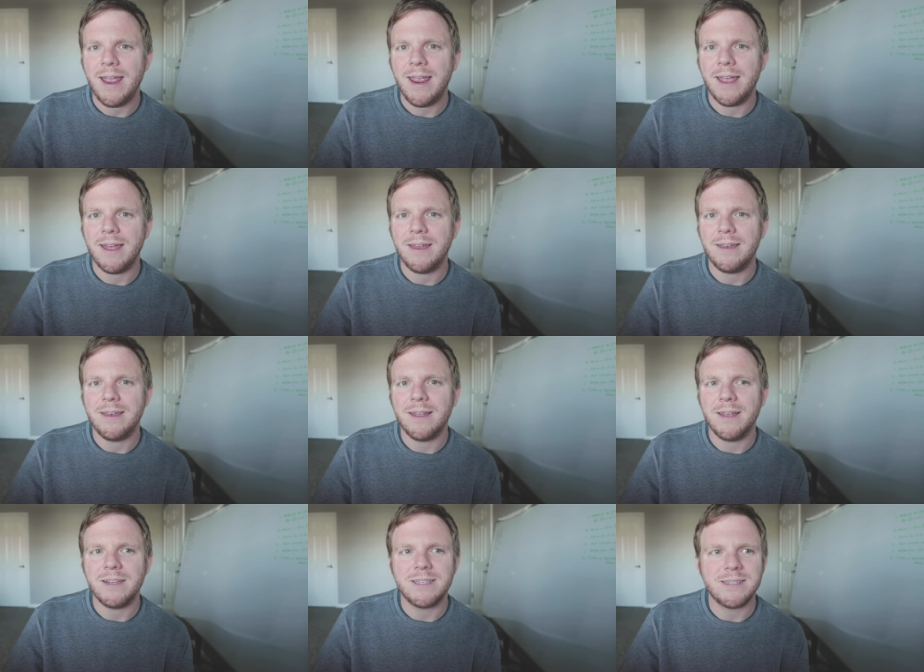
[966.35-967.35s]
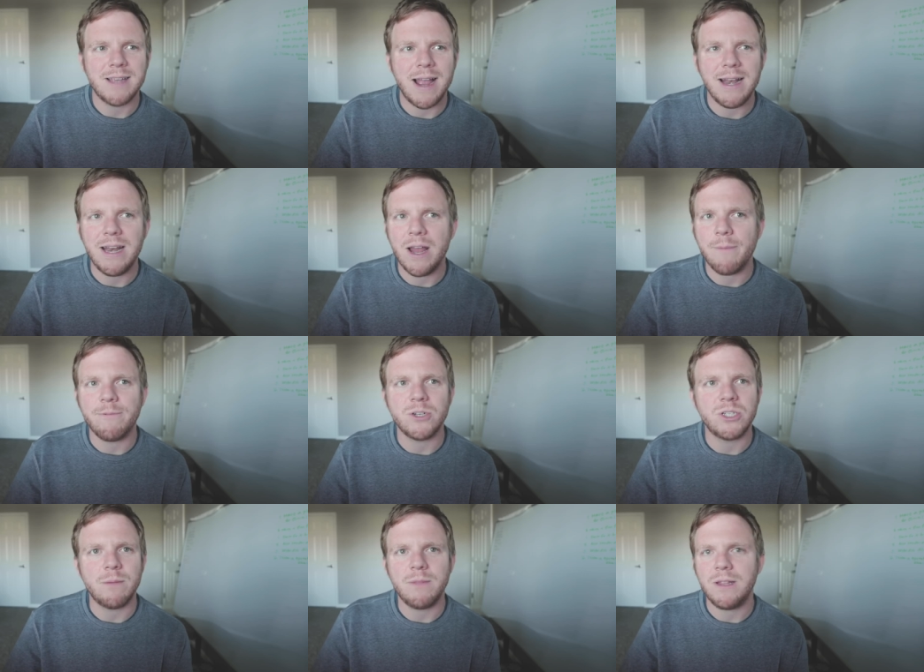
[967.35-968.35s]
and signing up for
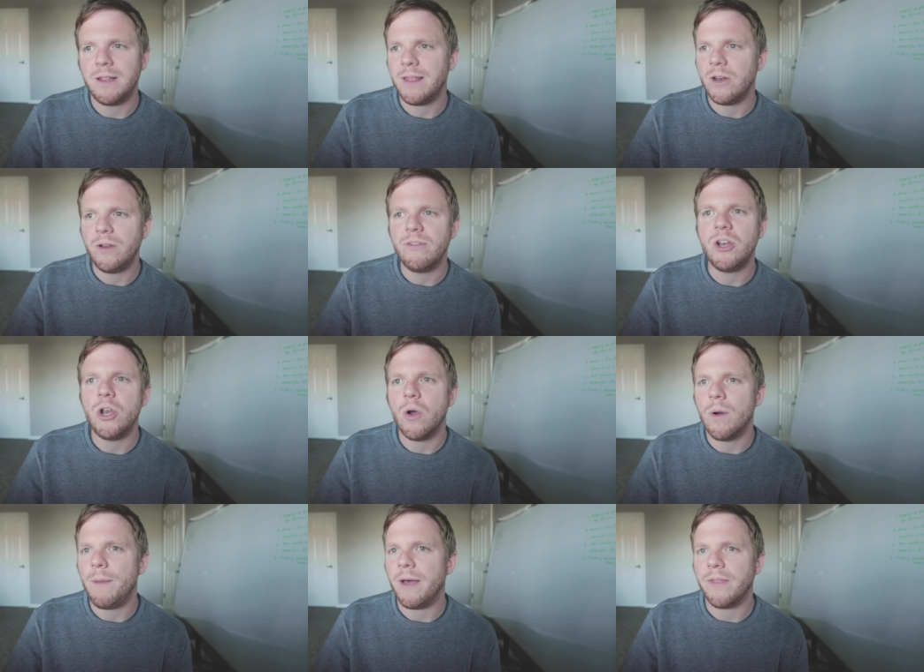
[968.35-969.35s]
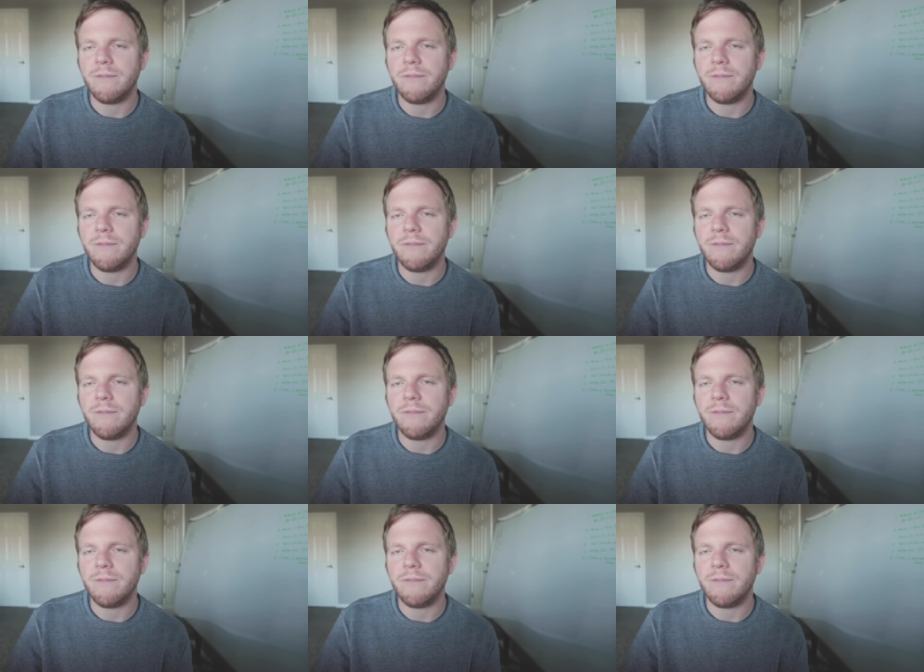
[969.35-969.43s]
something that they don't even know about.